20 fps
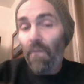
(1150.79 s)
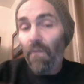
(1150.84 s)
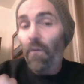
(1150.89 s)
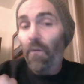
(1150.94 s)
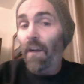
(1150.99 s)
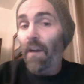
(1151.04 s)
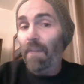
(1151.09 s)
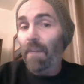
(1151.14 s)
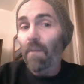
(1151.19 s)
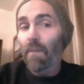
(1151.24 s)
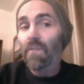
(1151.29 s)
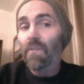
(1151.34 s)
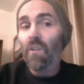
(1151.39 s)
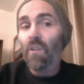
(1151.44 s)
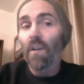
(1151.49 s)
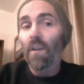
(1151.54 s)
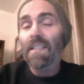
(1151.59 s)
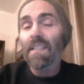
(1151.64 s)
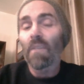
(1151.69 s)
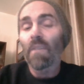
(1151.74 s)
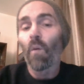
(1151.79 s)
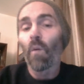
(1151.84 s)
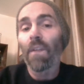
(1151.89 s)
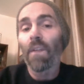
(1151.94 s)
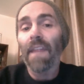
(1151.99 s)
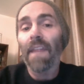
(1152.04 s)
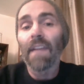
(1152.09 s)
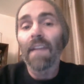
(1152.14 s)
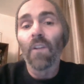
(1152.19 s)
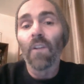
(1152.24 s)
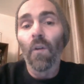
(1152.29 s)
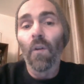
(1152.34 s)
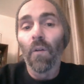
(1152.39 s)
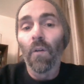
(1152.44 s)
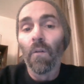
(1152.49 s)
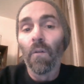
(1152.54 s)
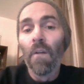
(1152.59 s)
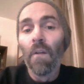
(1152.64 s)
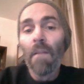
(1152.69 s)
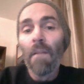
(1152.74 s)
freedom of choice in what they do,
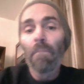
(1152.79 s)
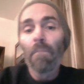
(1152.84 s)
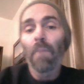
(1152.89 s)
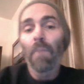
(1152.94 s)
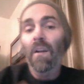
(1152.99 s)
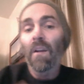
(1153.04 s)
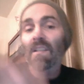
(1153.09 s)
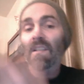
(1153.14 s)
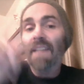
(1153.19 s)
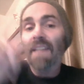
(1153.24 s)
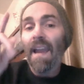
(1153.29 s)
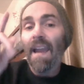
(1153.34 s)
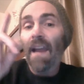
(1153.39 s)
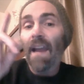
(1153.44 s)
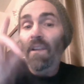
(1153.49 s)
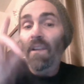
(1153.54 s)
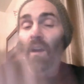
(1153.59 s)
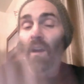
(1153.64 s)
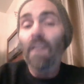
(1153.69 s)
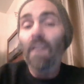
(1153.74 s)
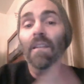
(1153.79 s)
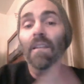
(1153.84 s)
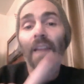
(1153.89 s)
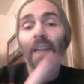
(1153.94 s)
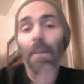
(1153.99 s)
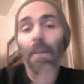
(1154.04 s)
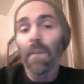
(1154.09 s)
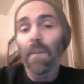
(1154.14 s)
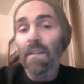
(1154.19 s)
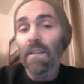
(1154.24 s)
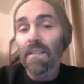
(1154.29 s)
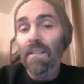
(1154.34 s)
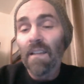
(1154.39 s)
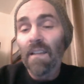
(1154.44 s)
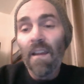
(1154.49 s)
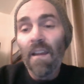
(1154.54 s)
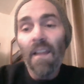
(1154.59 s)
because they are not lepers.